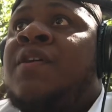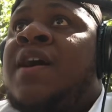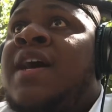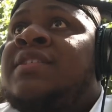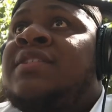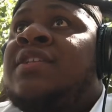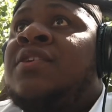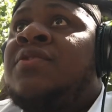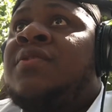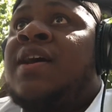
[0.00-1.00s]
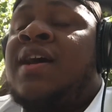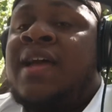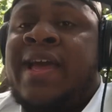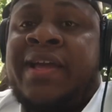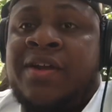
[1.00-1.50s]
I still got
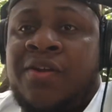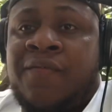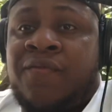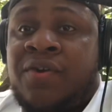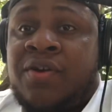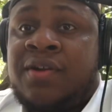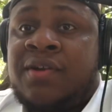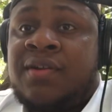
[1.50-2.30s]
anger for